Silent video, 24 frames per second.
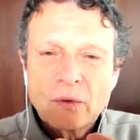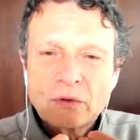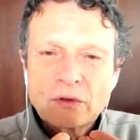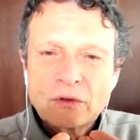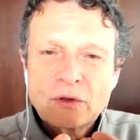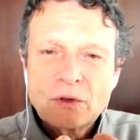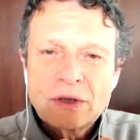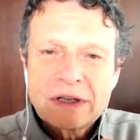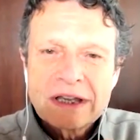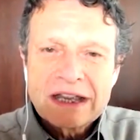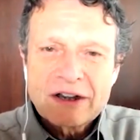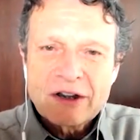
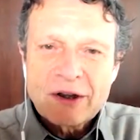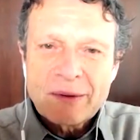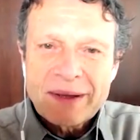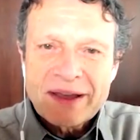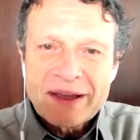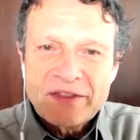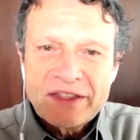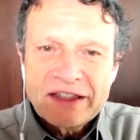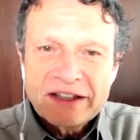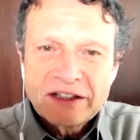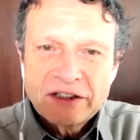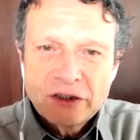you care
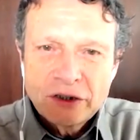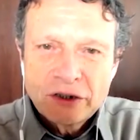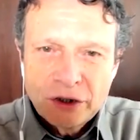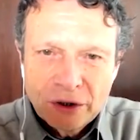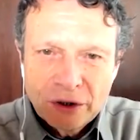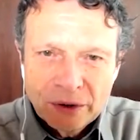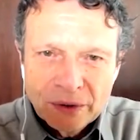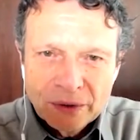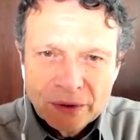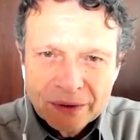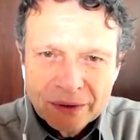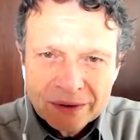about that
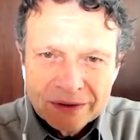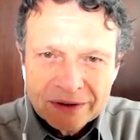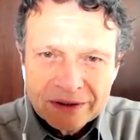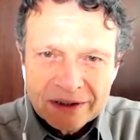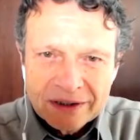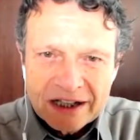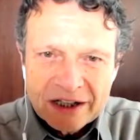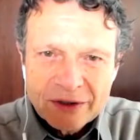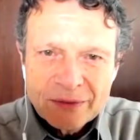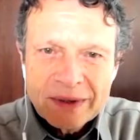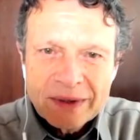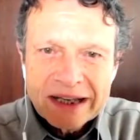too?
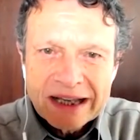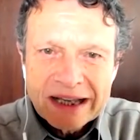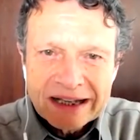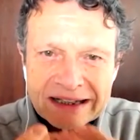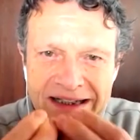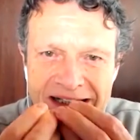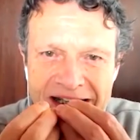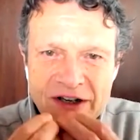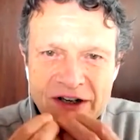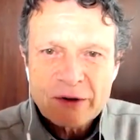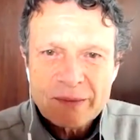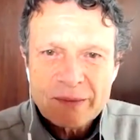And we can care